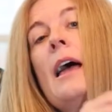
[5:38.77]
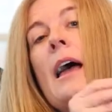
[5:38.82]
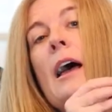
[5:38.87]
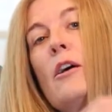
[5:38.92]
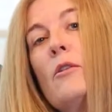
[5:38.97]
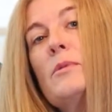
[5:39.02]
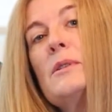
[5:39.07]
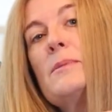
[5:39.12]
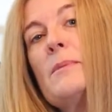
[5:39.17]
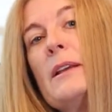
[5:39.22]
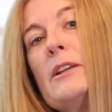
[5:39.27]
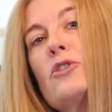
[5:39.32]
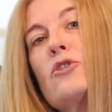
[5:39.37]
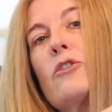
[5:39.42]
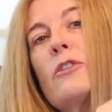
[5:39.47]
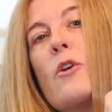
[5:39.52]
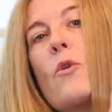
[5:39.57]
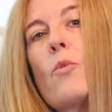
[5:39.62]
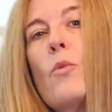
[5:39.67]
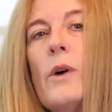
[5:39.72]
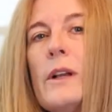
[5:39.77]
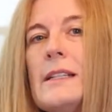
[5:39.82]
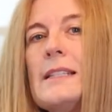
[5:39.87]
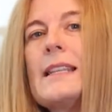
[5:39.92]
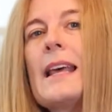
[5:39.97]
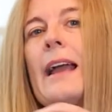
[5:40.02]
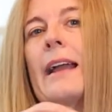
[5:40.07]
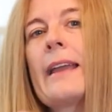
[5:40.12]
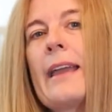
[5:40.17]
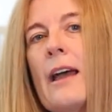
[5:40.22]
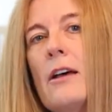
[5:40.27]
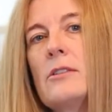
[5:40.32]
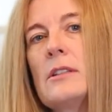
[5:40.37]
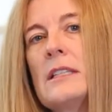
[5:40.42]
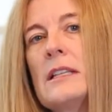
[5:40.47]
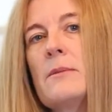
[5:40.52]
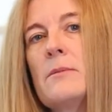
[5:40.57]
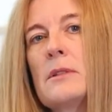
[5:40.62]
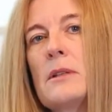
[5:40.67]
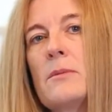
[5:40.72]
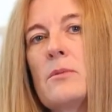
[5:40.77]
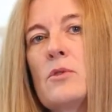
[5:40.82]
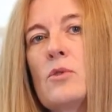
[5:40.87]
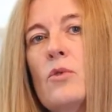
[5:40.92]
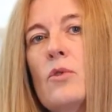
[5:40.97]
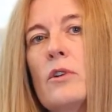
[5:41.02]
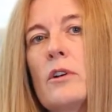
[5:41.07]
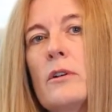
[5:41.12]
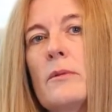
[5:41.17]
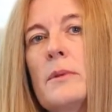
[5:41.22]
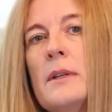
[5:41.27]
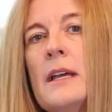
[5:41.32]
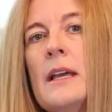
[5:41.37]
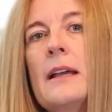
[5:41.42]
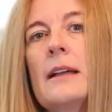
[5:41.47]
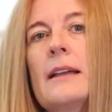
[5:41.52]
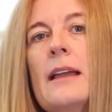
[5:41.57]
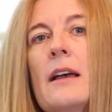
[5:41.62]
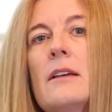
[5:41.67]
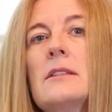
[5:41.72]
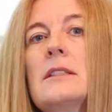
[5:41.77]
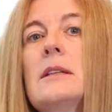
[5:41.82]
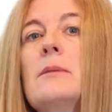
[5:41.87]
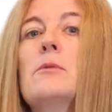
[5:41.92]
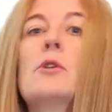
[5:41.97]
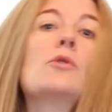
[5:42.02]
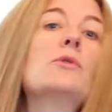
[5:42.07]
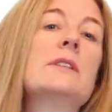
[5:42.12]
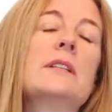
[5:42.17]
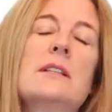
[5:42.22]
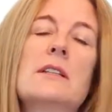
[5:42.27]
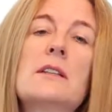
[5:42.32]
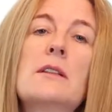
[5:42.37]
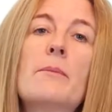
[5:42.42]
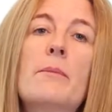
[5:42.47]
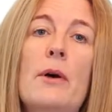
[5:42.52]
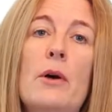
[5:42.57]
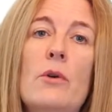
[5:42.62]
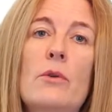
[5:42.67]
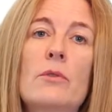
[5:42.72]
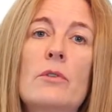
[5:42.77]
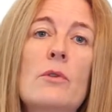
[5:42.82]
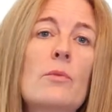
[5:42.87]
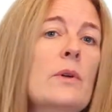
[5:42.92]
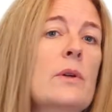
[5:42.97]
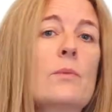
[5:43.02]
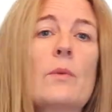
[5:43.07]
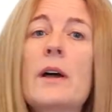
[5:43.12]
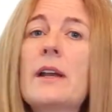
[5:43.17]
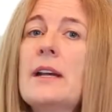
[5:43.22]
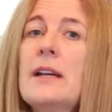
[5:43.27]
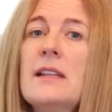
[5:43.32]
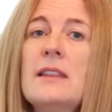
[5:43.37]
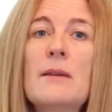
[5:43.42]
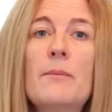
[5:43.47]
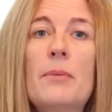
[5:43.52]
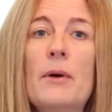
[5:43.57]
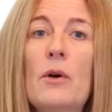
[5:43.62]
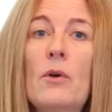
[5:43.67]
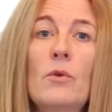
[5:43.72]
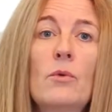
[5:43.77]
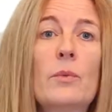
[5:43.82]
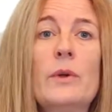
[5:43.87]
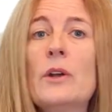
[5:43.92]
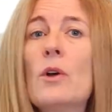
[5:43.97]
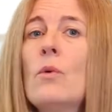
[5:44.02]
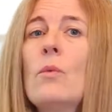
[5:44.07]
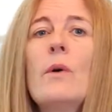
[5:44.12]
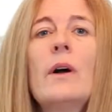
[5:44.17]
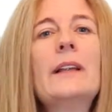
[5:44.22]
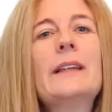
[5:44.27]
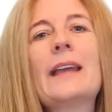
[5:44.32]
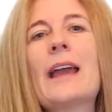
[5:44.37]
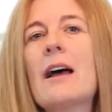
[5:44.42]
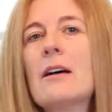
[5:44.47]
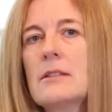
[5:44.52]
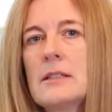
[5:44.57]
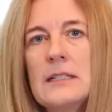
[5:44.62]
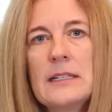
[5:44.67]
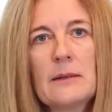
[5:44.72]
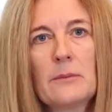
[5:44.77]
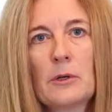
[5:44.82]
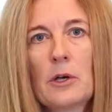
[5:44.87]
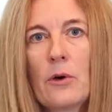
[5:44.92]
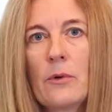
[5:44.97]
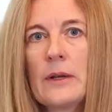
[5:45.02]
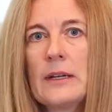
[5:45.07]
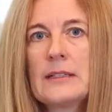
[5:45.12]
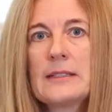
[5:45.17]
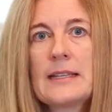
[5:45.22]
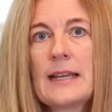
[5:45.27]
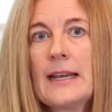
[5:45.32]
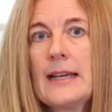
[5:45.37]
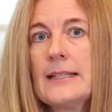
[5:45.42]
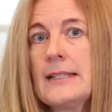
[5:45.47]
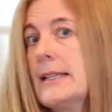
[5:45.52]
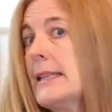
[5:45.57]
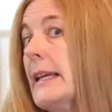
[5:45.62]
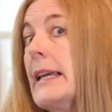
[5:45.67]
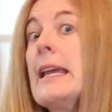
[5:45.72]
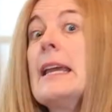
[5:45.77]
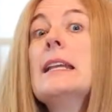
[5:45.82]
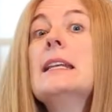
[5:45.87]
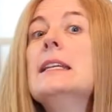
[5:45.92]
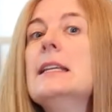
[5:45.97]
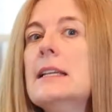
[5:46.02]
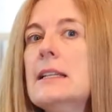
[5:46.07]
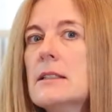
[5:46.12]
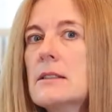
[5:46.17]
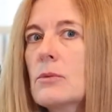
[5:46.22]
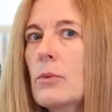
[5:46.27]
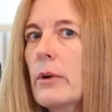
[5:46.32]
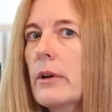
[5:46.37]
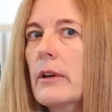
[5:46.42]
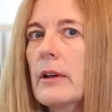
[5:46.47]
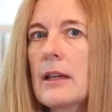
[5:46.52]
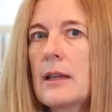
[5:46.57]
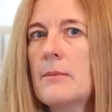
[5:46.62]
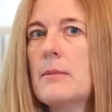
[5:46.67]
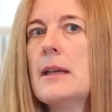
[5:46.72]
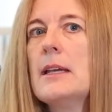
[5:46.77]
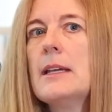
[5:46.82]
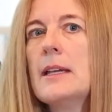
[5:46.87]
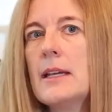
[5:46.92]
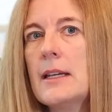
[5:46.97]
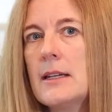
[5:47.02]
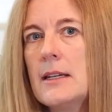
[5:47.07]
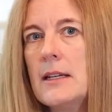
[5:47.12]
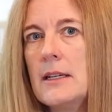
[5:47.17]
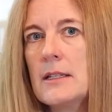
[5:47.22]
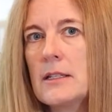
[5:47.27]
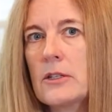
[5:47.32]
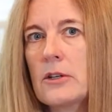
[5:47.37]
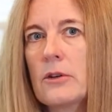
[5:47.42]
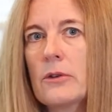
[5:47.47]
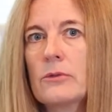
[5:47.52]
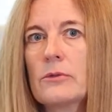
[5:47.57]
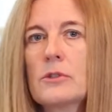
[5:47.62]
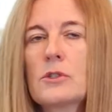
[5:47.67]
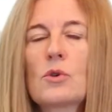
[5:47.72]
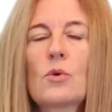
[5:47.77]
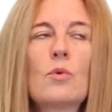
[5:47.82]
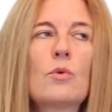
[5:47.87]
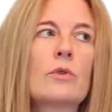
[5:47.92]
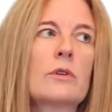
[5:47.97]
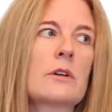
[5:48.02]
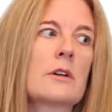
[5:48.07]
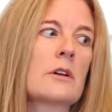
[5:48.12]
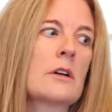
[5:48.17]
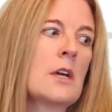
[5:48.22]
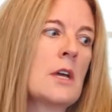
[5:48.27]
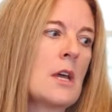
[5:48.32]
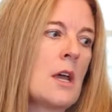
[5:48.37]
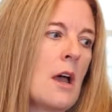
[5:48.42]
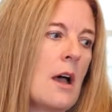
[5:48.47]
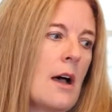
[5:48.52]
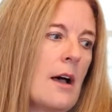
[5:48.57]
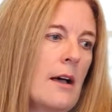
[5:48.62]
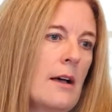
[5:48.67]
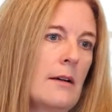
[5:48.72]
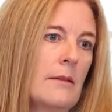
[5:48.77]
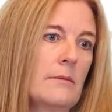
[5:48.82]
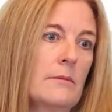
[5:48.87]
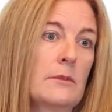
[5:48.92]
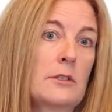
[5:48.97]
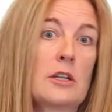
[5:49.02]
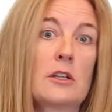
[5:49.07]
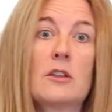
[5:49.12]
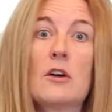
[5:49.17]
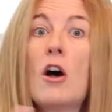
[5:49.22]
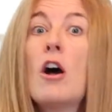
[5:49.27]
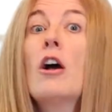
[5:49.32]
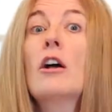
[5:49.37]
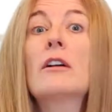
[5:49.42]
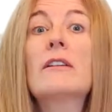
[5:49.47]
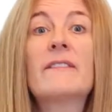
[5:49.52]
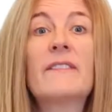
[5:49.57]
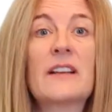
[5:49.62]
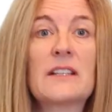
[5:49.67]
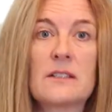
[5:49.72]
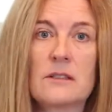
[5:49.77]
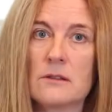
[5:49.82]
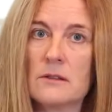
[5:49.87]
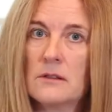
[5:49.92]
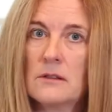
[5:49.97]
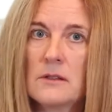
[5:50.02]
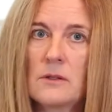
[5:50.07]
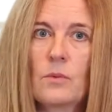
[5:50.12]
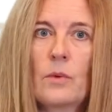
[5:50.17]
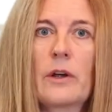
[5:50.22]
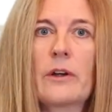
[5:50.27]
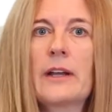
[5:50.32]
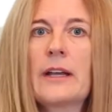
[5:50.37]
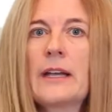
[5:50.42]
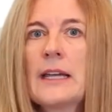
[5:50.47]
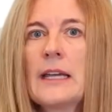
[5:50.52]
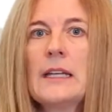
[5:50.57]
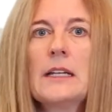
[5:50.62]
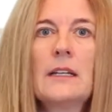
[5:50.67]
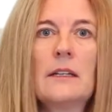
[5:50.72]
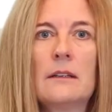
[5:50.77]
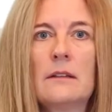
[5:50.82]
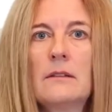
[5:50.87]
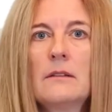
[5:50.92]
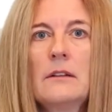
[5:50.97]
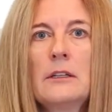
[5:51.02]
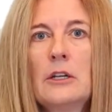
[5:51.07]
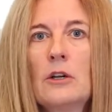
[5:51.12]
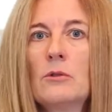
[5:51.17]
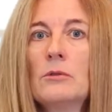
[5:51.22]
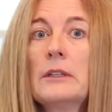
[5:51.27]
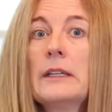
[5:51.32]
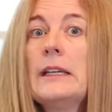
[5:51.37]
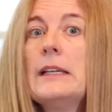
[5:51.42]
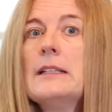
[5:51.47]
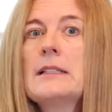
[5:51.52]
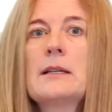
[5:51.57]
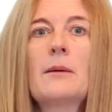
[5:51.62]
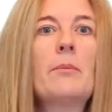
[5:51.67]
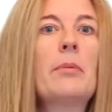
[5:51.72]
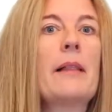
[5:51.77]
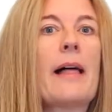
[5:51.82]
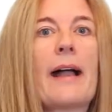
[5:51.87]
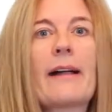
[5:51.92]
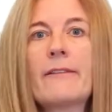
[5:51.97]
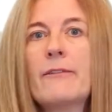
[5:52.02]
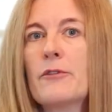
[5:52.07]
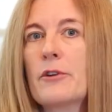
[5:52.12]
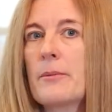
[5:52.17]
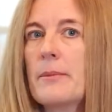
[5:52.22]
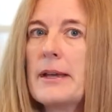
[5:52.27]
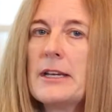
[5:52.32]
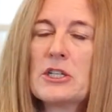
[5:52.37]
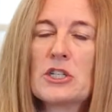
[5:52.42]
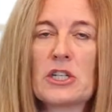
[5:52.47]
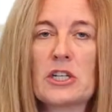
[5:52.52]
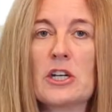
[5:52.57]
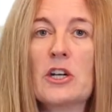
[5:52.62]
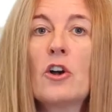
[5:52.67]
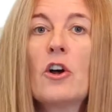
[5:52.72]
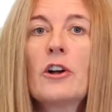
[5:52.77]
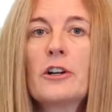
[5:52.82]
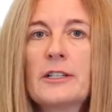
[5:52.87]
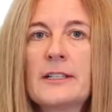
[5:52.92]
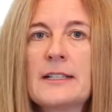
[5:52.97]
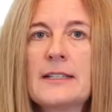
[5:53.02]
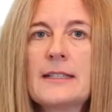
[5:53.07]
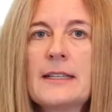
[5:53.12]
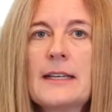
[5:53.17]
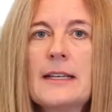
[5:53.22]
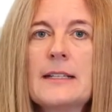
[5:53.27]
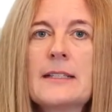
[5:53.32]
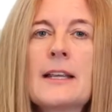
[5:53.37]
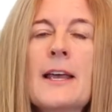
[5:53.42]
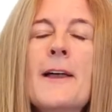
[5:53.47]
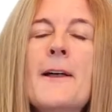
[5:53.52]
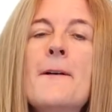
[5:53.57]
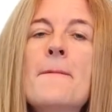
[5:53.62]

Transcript: helps make sure that once that calcium's absorbed, calcium goes into the bone. We want it in the bone. We don't want calcium going, say, to the kidneys, where it can make kidney stones, or to the heart vessels, where it can, you know, lead to plaque formation and heart disease.